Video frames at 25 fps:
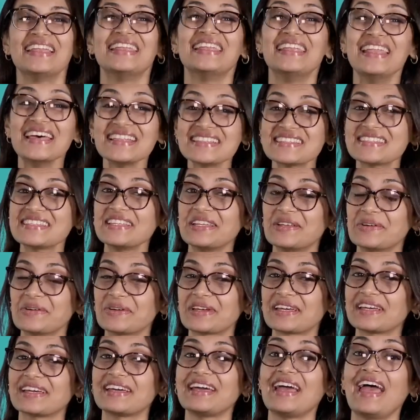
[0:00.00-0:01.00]
Let's
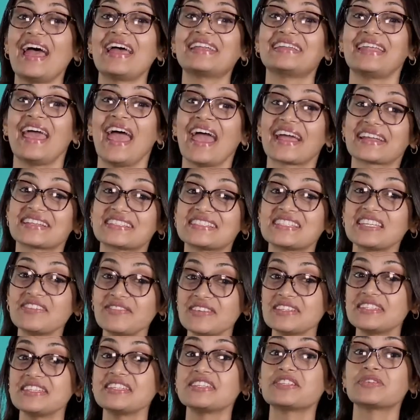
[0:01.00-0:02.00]
look at
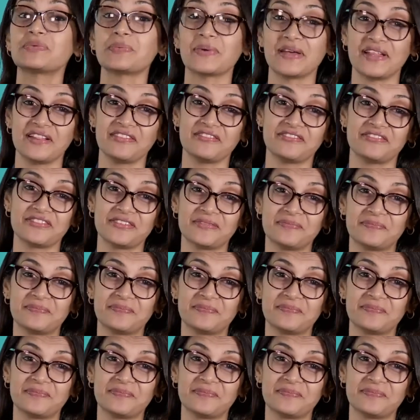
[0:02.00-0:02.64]
activity 12.